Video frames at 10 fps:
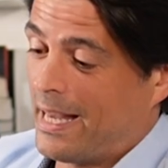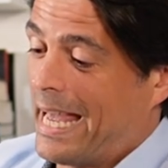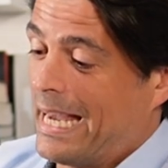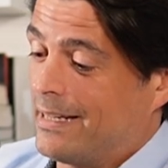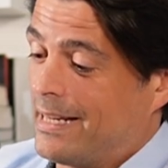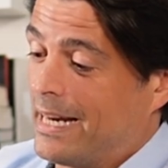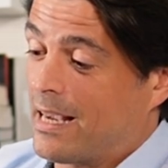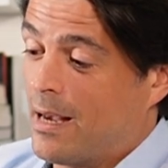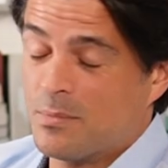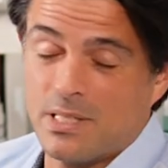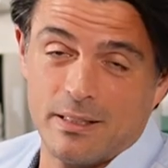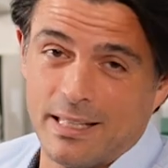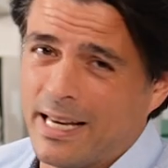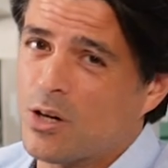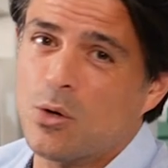and it comes
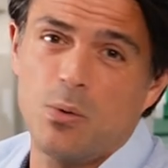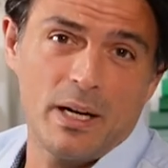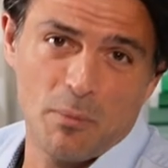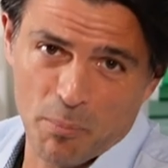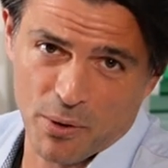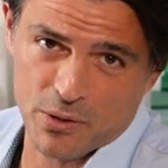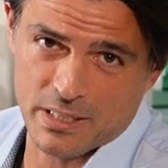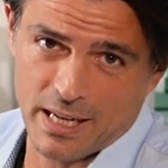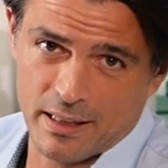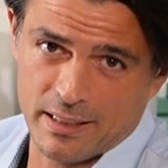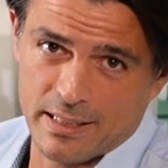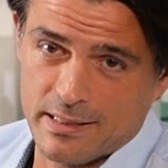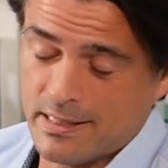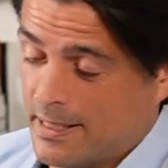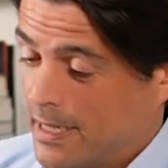in incredible personalities.